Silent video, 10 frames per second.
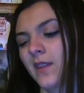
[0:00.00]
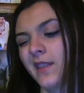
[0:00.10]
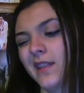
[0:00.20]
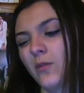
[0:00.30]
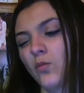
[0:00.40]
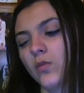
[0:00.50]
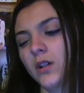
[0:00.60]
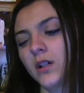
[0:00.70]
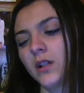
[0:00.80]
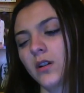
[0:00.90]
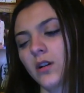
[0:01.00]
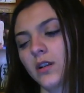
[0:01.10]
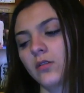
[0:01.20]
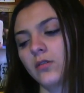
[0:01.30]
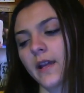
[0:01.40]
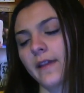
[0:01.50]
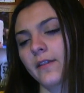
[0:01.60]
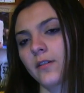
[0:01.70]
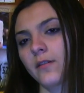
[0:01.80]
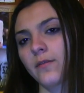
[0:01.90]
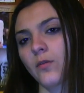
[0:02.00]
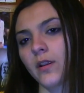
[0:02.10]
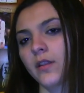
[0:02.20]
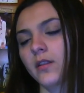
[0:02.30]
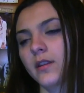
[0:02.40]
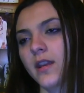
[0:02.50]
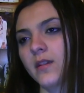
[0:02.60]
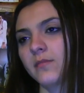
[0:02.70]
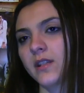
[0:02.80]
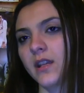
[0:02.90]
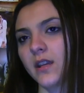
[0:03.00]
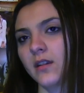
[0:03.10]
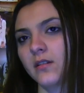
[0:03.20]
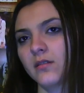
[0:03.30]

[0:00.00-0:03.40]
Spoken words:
then one article, like third or fourth, TMZ,